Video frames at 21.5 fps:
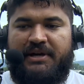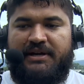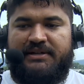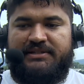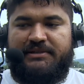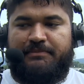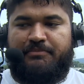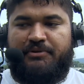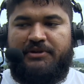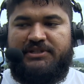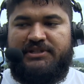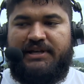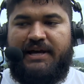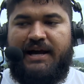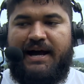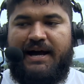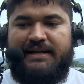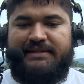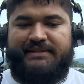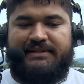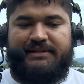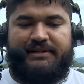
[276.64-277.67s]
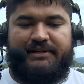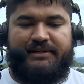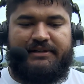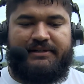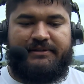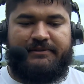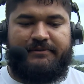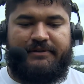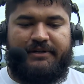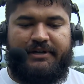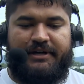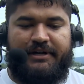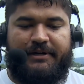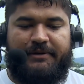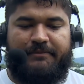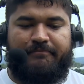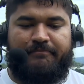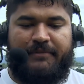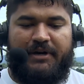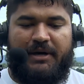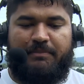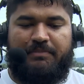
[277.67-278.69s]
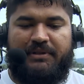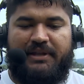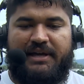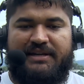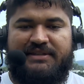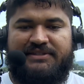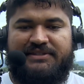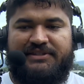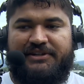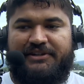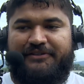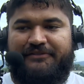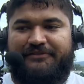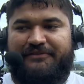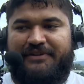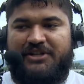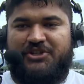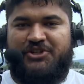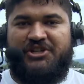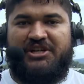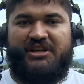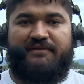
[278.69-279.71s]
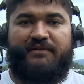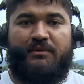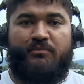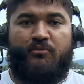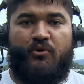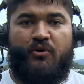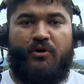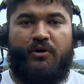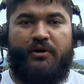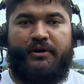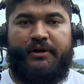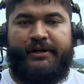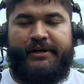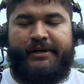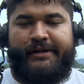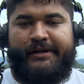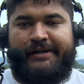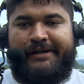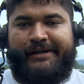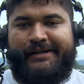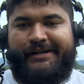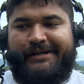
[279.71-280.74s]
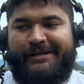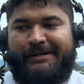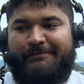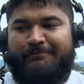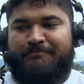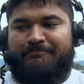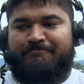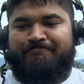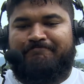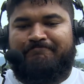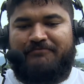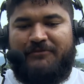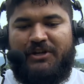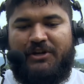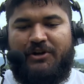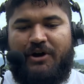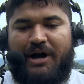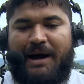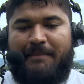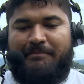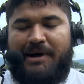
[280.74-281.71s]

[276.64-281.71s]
because it puts guys in a, um, a place of achieving more. Um, you know,